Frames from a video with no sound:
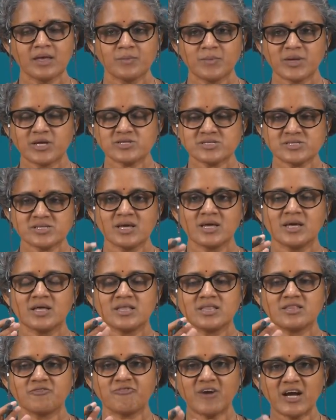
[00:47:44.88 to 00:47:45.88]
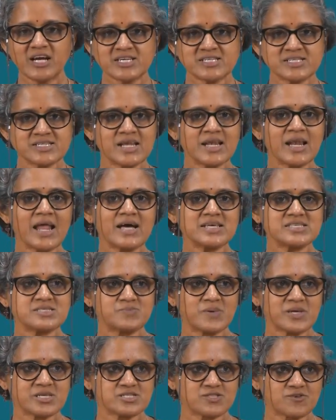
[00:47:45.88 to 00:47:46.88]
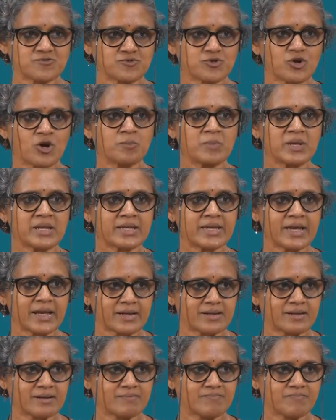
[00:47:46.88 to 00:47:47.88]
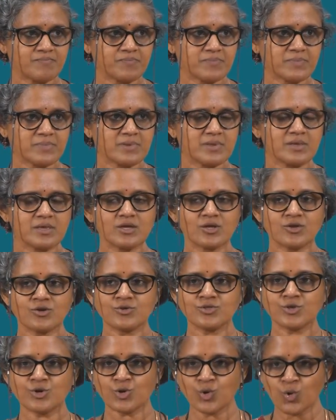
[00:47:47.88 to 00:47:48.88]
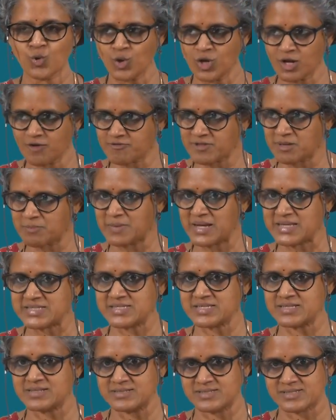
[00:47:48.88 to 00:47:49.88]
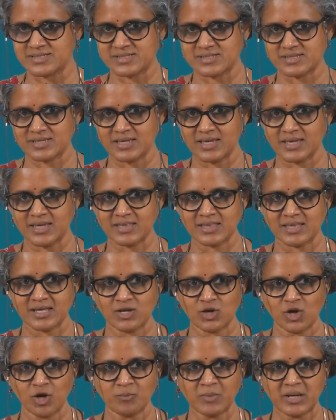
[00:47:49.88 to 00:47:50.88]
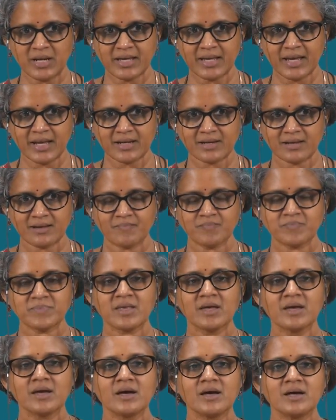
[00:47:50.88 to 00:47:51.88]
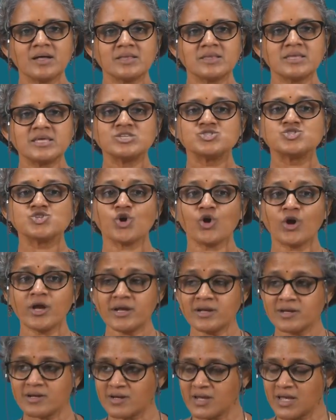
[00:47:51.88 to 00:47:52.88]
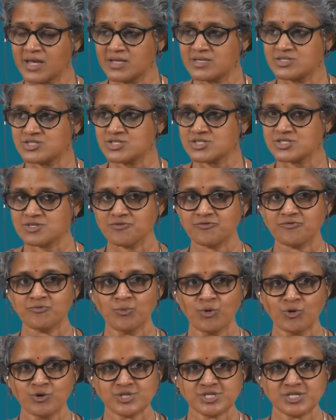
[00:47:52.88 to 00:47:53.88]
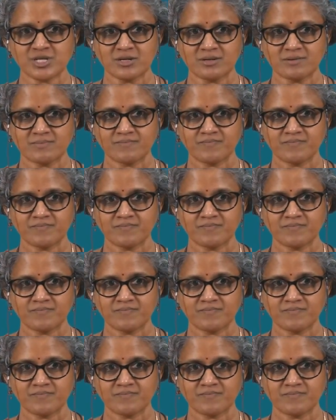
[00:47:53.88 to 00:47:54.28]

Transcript: because the functional aspects of normal gait, you know the role of the muscles in the normal gait, the joint ranges of motion